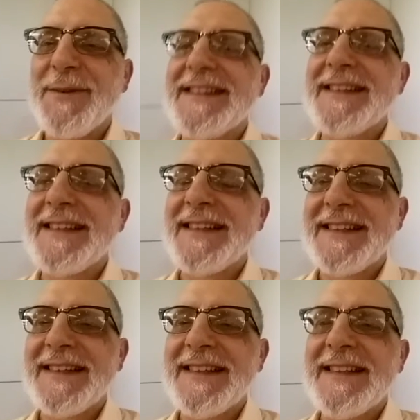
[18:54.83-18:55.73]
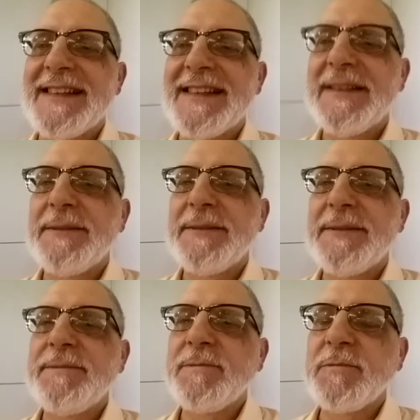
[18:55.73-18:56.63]

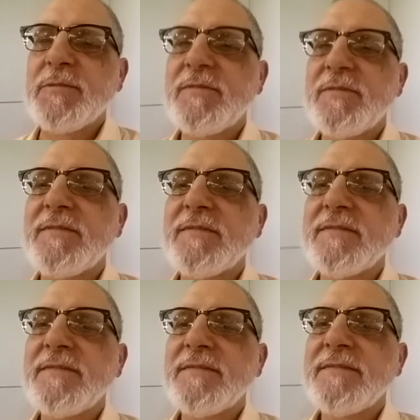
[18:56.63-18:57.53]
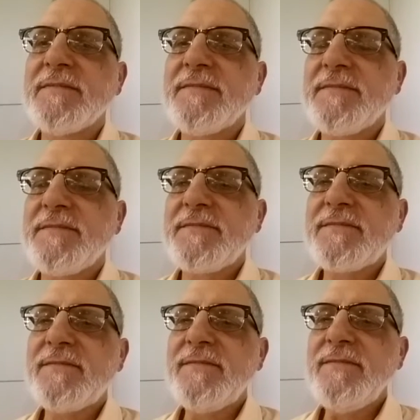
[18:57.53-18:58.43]

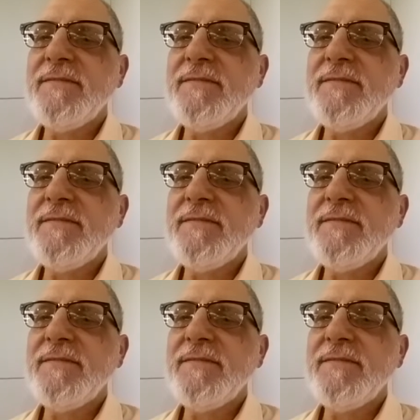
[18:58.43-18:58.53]
The person shown says nothing.